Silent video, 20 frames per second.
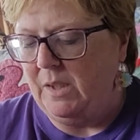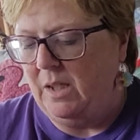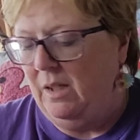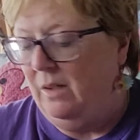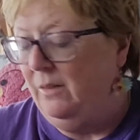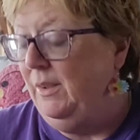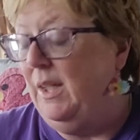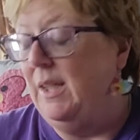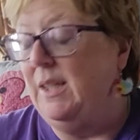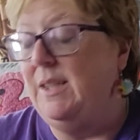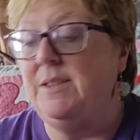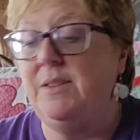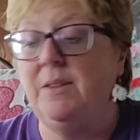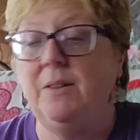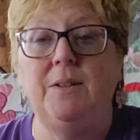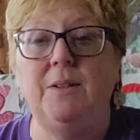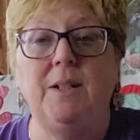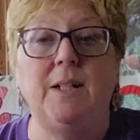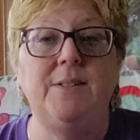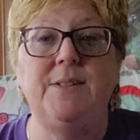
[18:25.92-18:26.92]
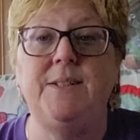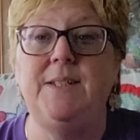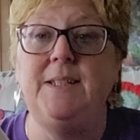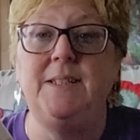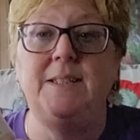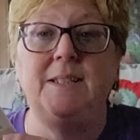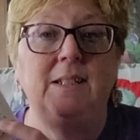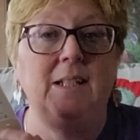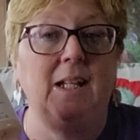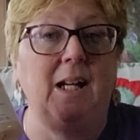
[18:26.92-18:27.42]
Okay, so I've
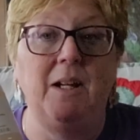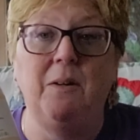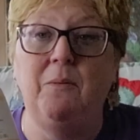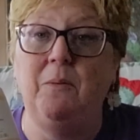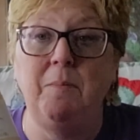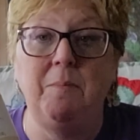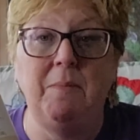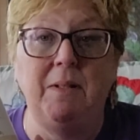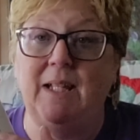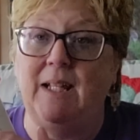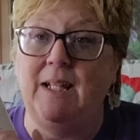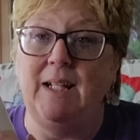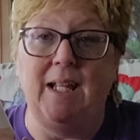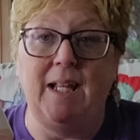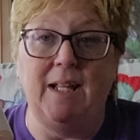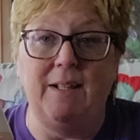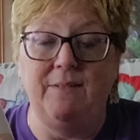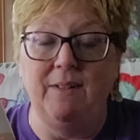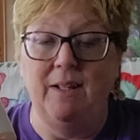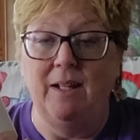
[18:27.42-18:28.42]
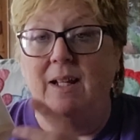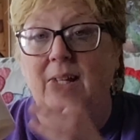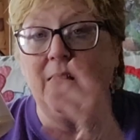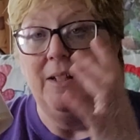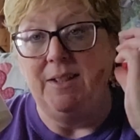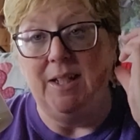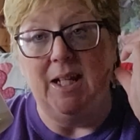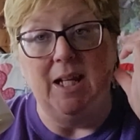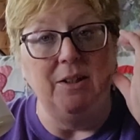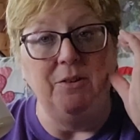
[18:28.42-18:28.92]
seen a lot of women that had
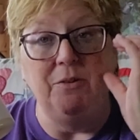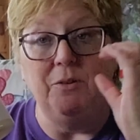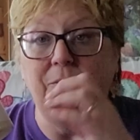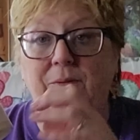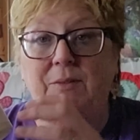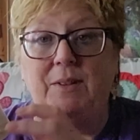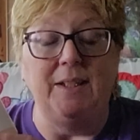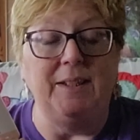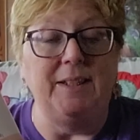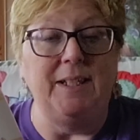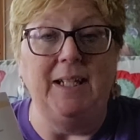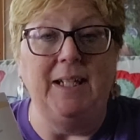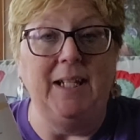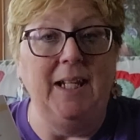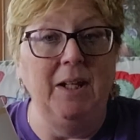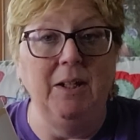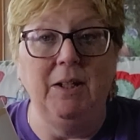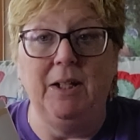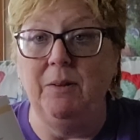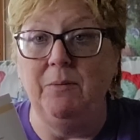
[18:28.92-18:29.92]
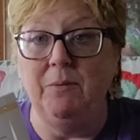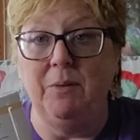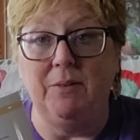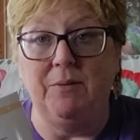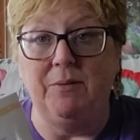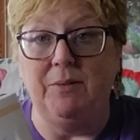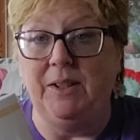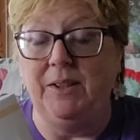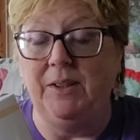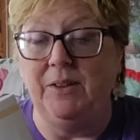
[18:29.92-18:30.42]
dandruff that they can't get rid
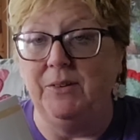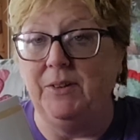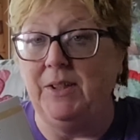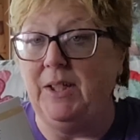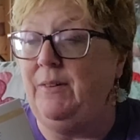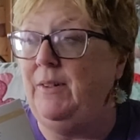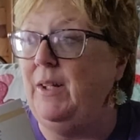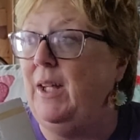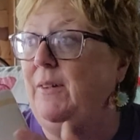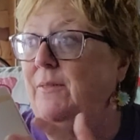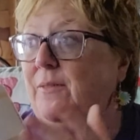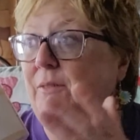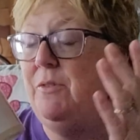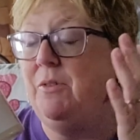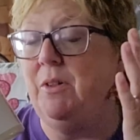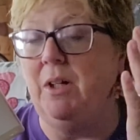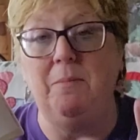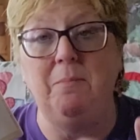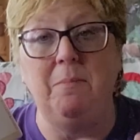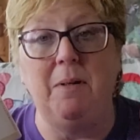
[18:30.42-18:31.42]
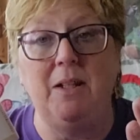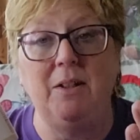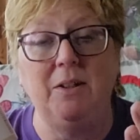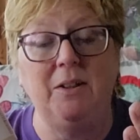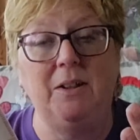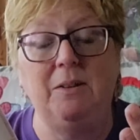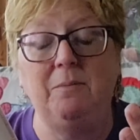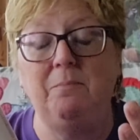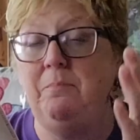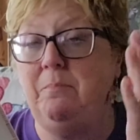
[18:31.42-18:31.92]
of either. I even tried
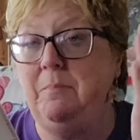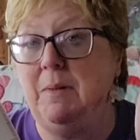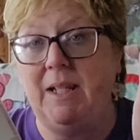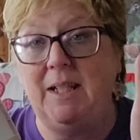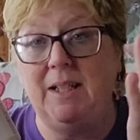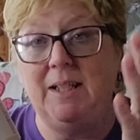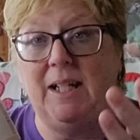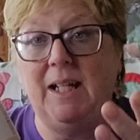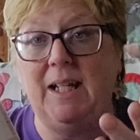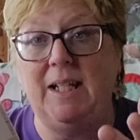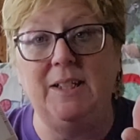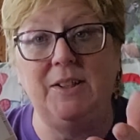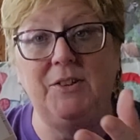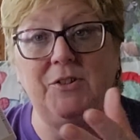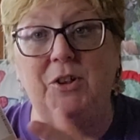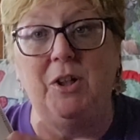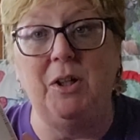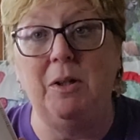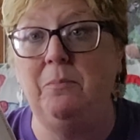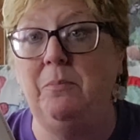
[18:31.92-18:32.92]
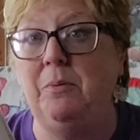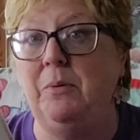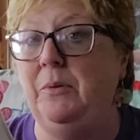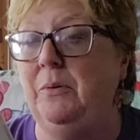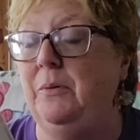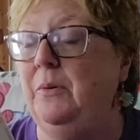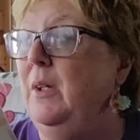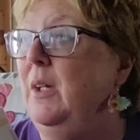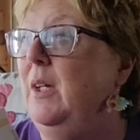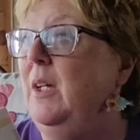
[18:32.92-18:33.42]
medicated
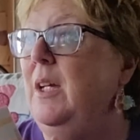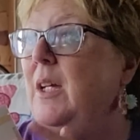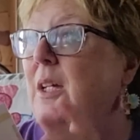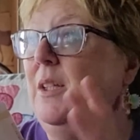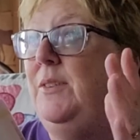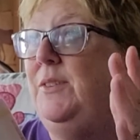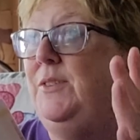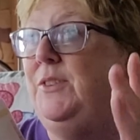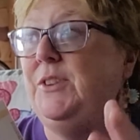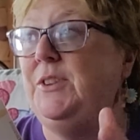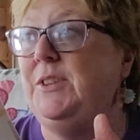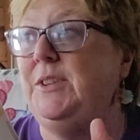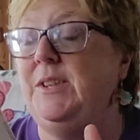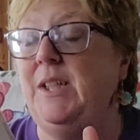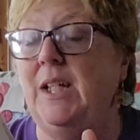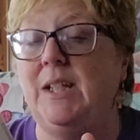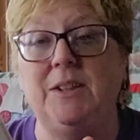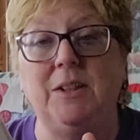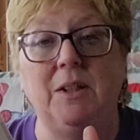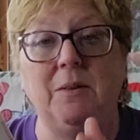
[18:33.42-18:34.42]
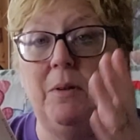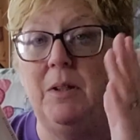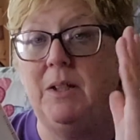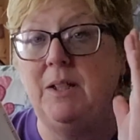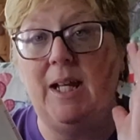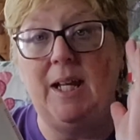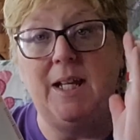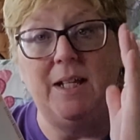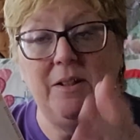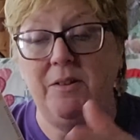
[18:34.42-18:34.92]
shampoo,
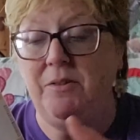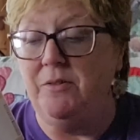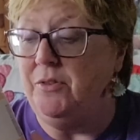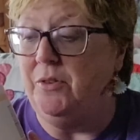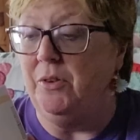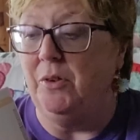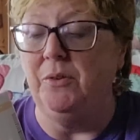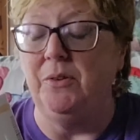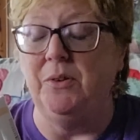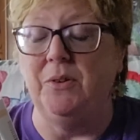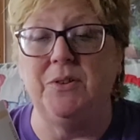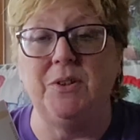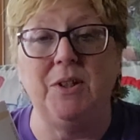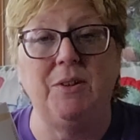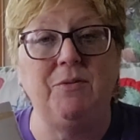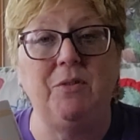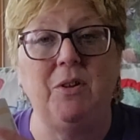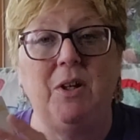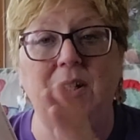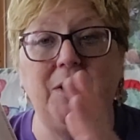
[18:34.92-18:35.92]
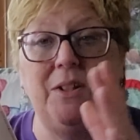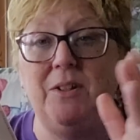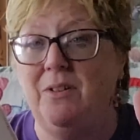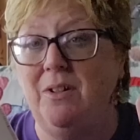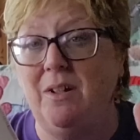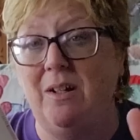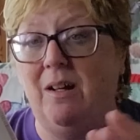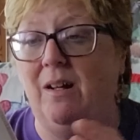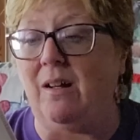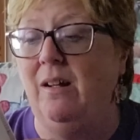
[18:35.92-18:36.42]
Head and Shoulders. I've tried it
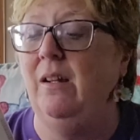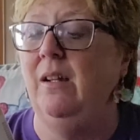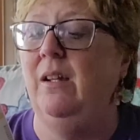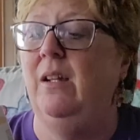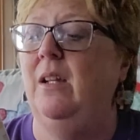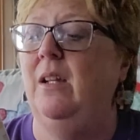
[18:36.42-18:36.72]
all.